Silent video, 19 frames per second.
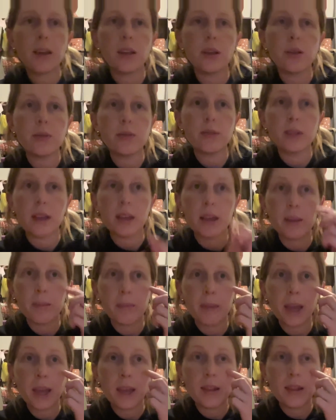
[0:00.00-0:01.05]
use it
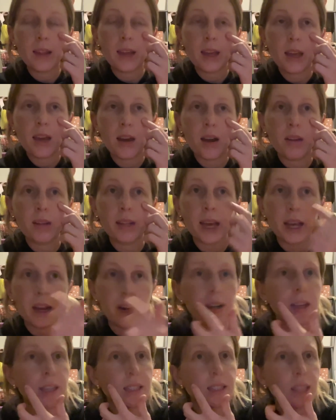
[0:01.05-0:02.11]
mainly on the
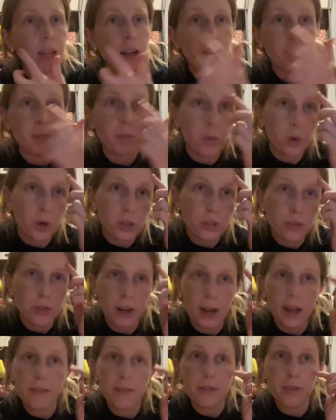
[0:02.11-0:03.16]
areas that are more
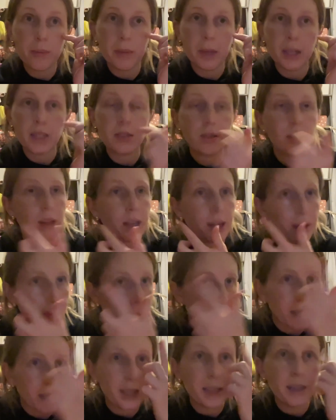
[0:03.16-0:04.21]
dry for me. So like
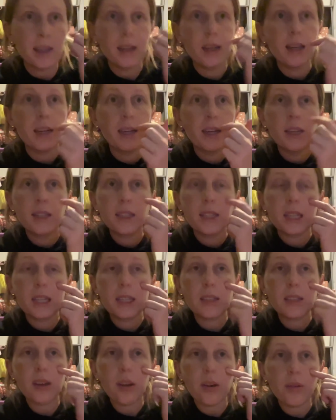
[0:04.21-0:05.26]
my
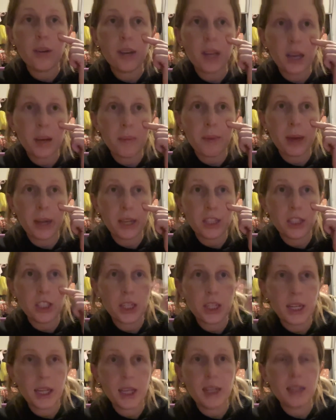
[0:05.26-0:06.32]
T-zone and my
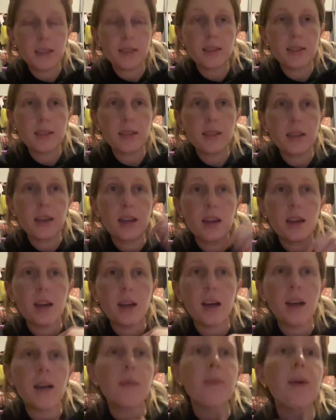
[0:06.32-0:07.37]
cheeks.
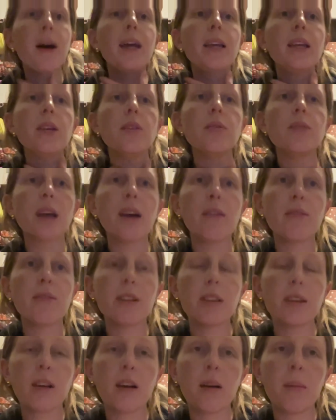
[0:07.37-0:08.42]
I use
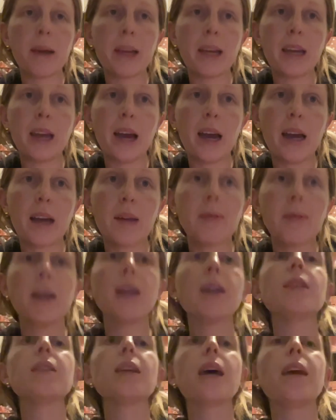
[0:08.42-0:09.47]
everything on my neck
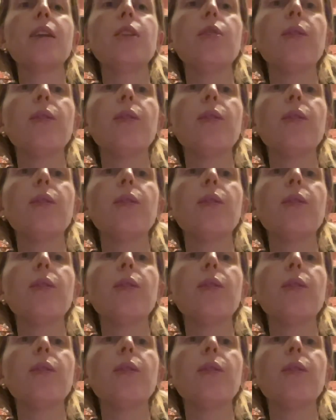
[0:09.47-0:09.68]
because I do